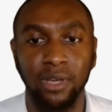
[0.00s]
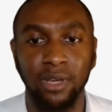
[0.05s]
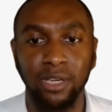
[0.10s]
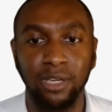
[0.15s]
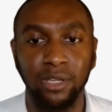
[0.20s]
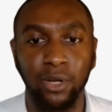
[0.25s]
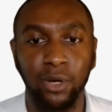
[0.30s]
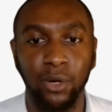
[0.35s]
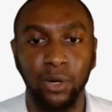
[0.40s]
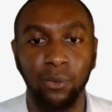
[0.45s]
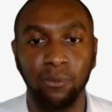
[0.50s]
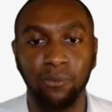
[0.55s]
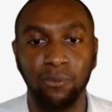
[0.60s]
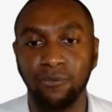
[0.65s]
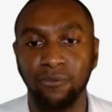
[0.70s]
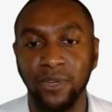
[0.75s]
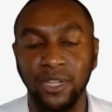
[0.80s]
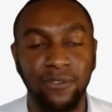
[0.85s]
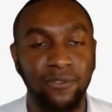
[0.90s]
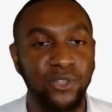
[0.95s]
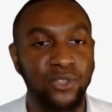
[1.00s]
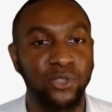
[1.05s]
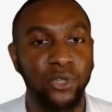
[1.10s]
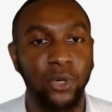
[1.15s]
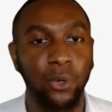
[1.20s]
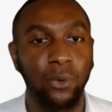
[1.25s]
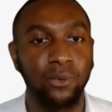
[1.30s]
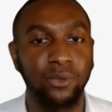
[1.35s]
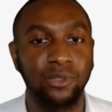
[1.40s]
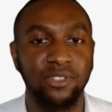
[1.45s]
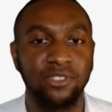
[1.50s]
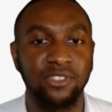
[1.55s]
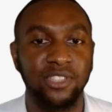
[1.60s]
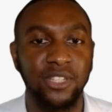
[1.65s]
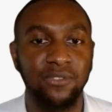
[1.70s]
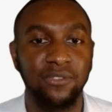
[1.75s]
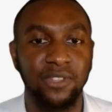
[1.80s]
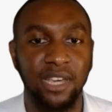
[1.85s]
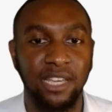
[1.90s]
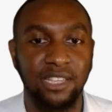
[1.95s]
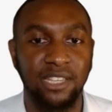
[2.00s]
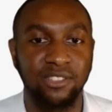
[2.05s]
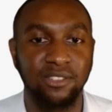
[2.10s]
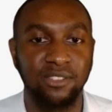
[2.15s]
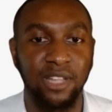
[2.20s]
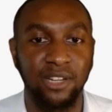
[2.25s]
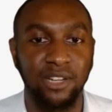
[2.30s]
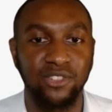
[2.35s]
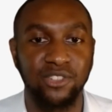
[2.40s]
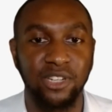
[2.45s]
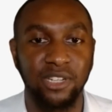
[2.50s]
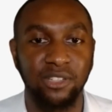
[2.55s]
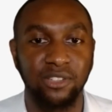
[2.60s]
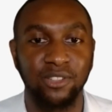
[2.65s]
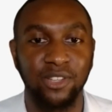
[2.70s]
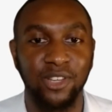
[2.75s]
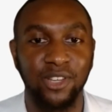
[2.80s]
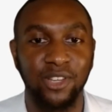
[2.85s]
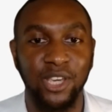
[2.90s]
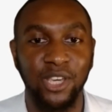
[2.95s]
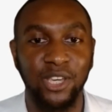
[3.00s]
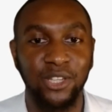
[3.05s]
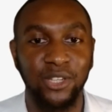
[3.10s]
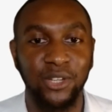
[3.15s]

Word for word: you know, individuals go to CVS, not just, you